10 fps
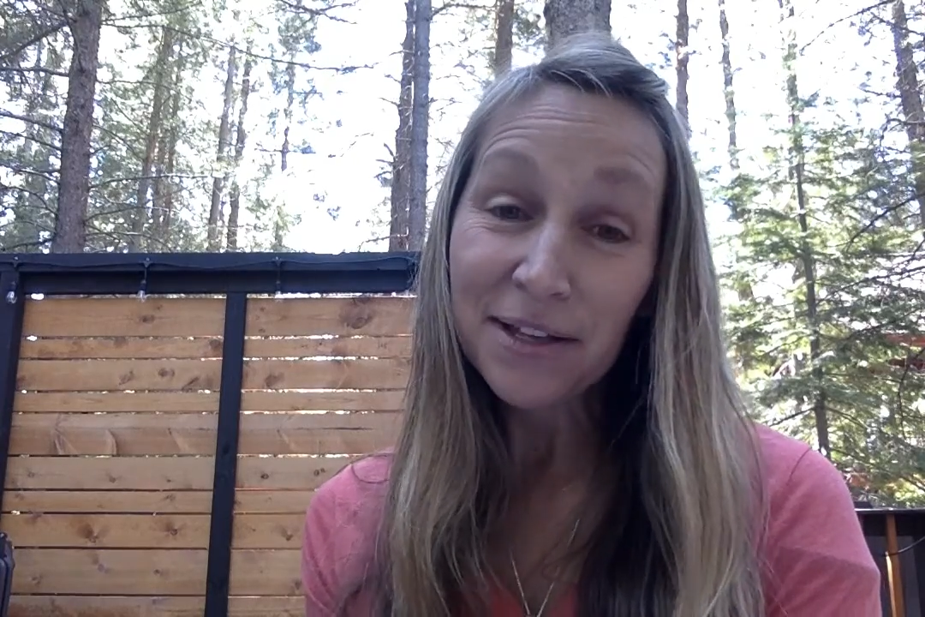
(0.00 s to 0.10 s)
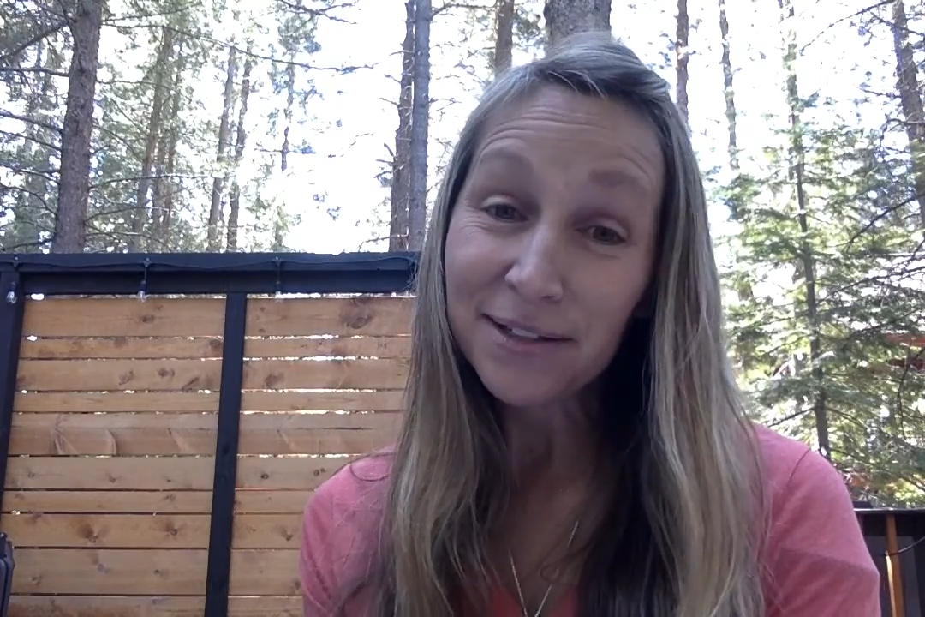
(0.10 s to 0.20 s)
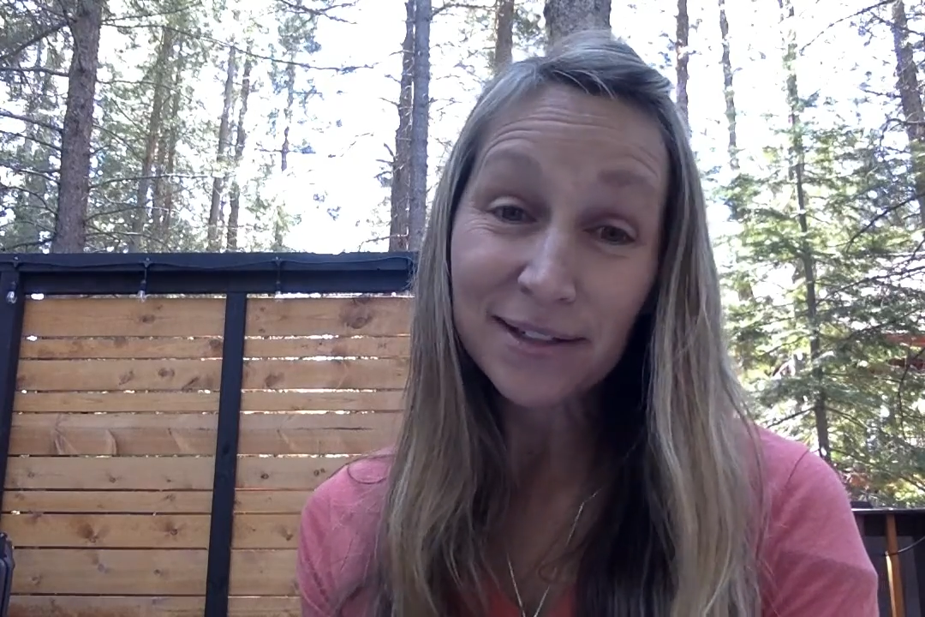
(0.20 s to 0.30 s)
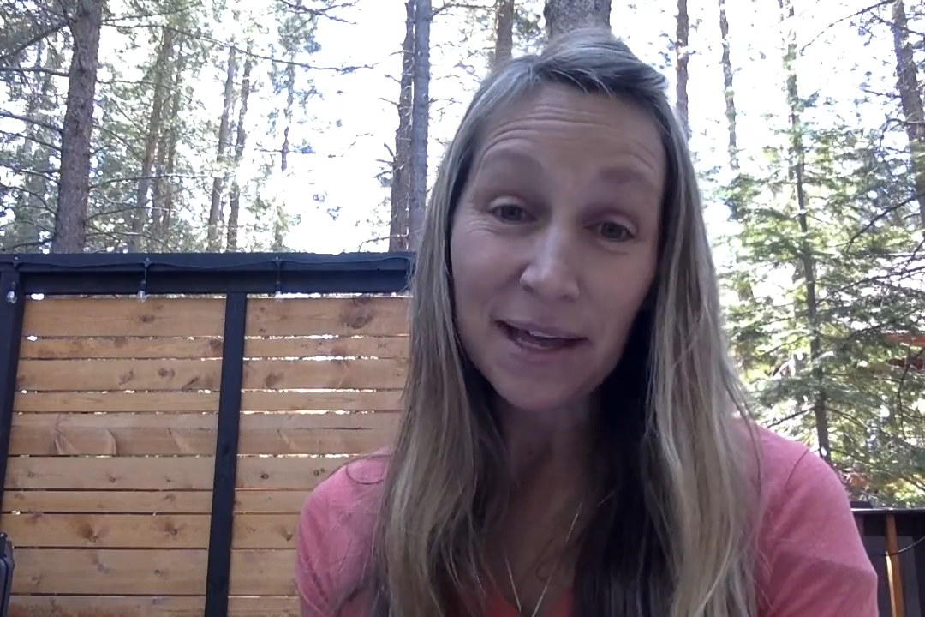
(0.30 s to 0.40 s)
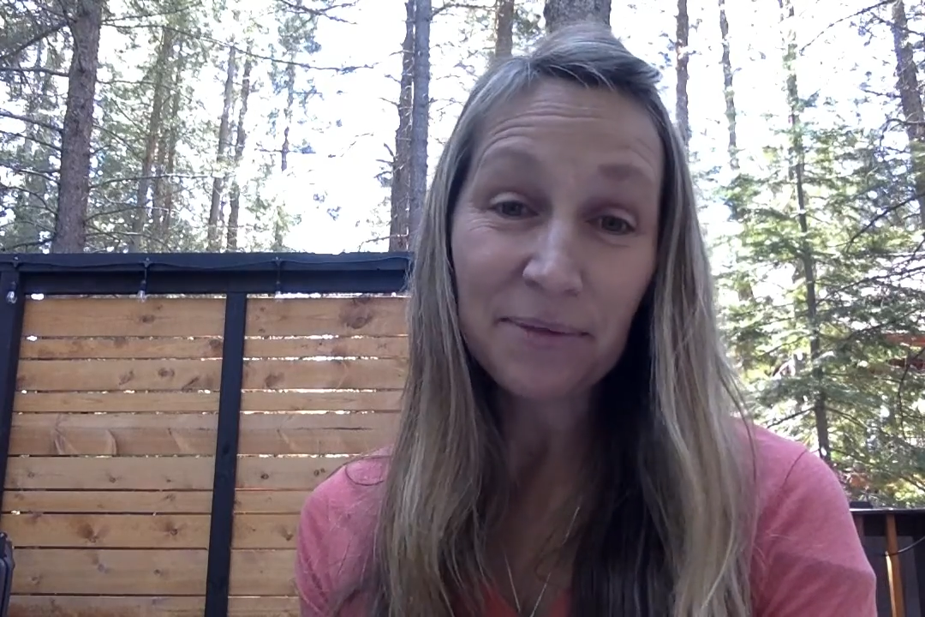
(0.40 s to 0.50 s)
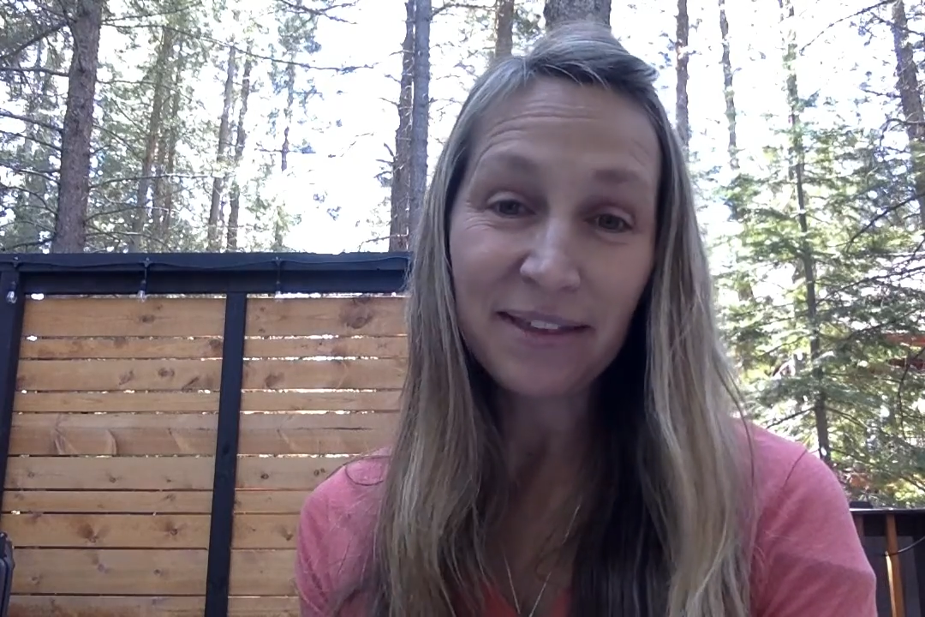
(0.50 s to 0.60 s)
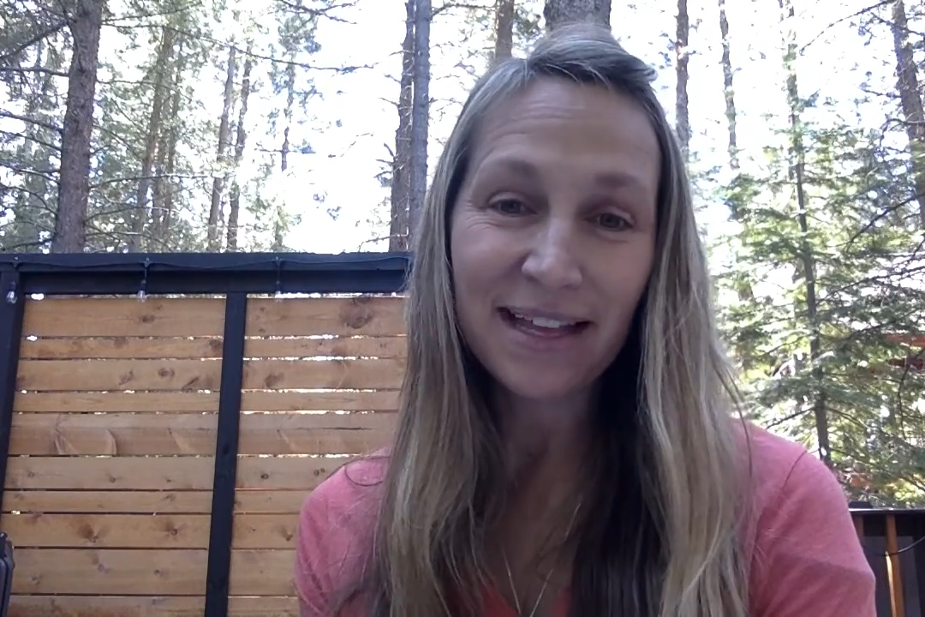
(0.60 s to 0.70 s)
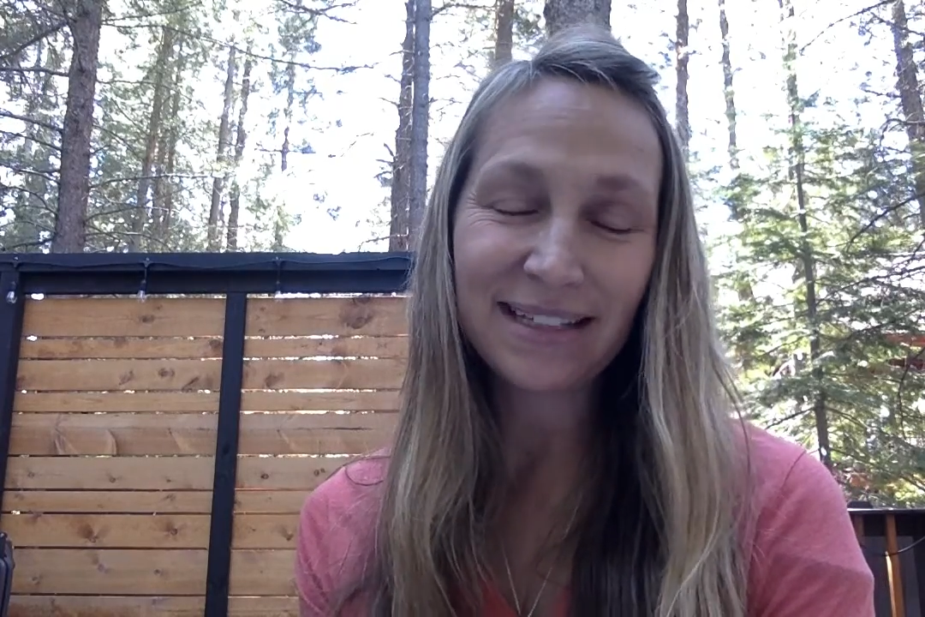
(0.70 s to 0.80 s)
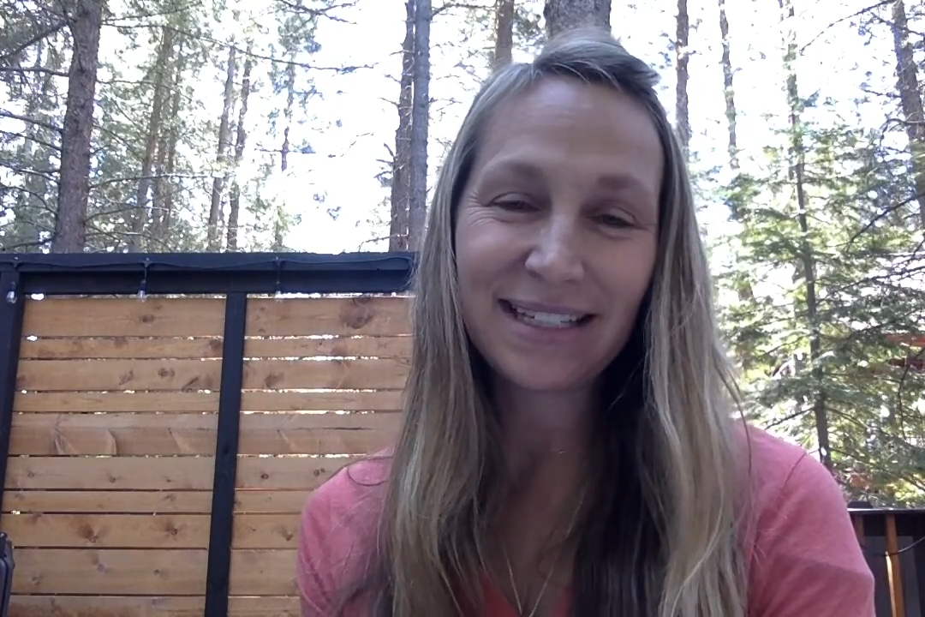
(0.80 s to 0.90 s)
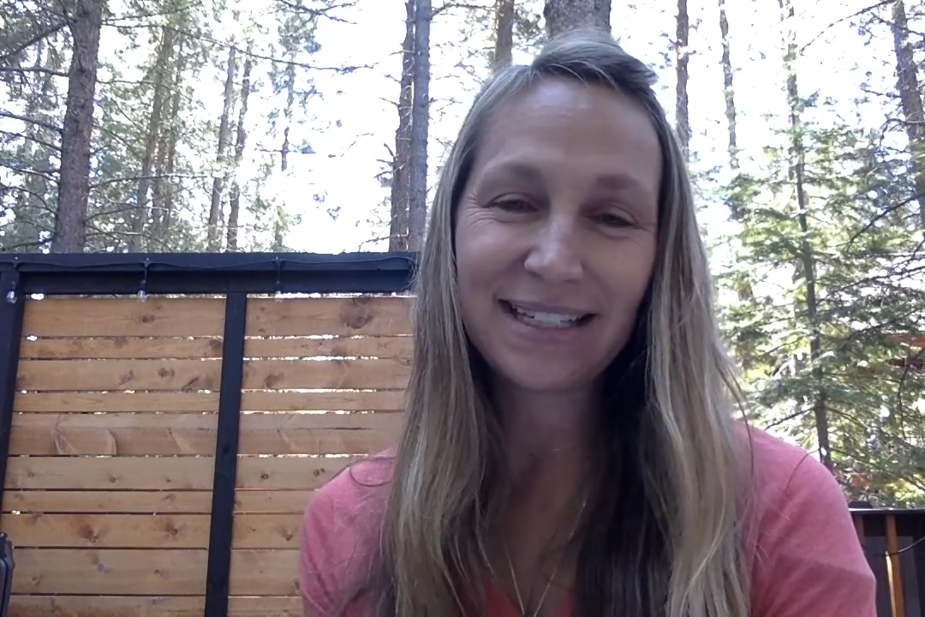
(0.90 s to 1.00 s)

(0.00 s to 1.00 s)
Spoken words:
So something that's